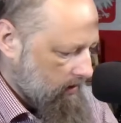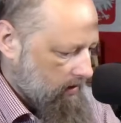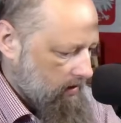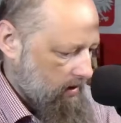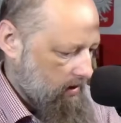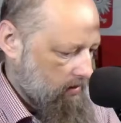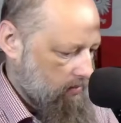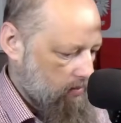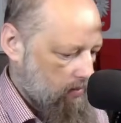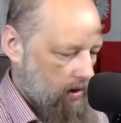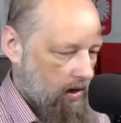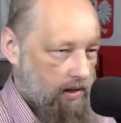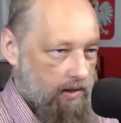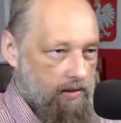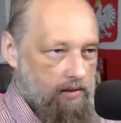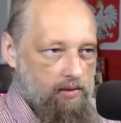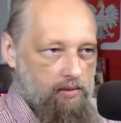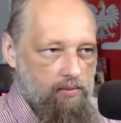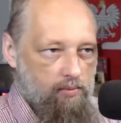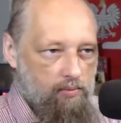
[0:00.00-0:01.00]
It
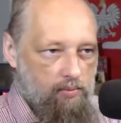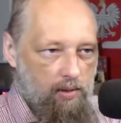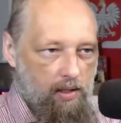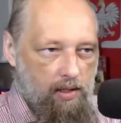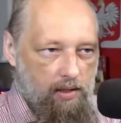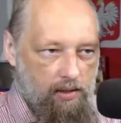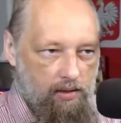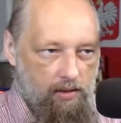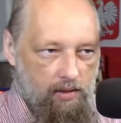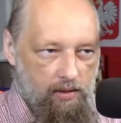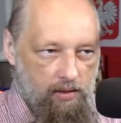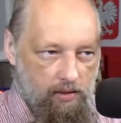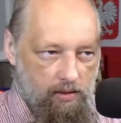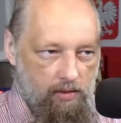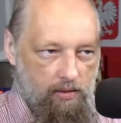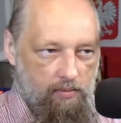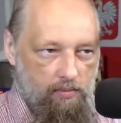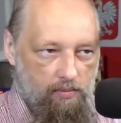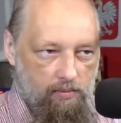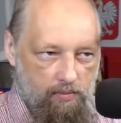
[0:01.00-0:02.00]
might, by
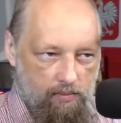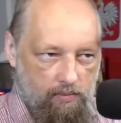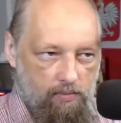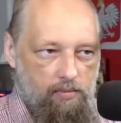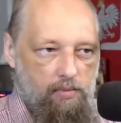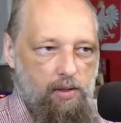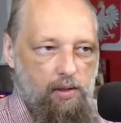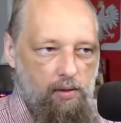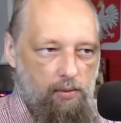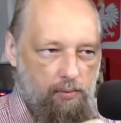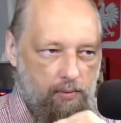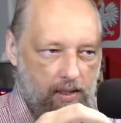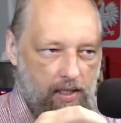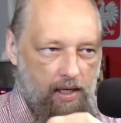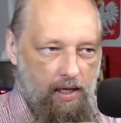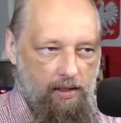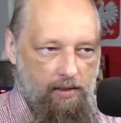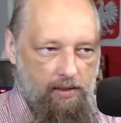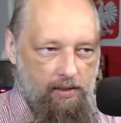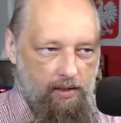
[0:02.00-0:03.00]

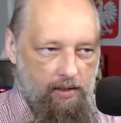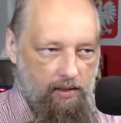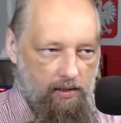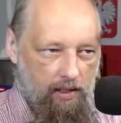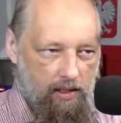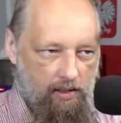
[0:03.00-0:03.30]
reacting,